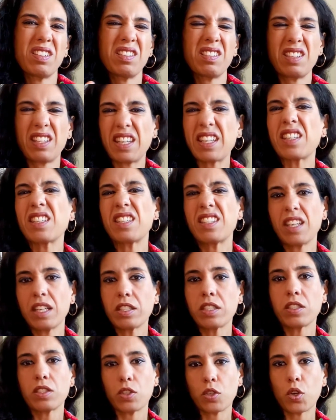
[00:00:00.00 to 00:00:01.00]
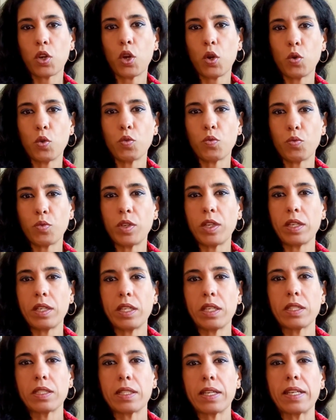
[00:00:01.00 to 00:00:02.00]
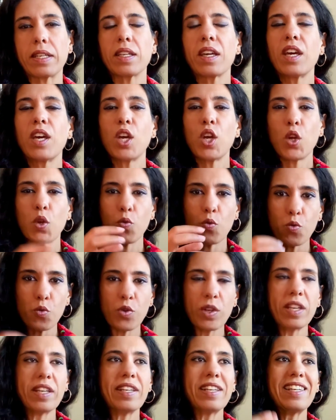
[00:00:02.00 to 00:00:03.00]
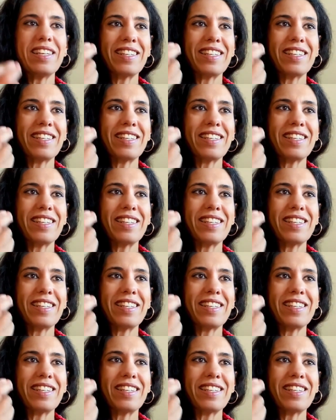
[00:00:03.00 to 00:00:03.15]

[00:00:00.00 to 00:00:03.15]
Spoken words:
like a duster coat, really. It's like really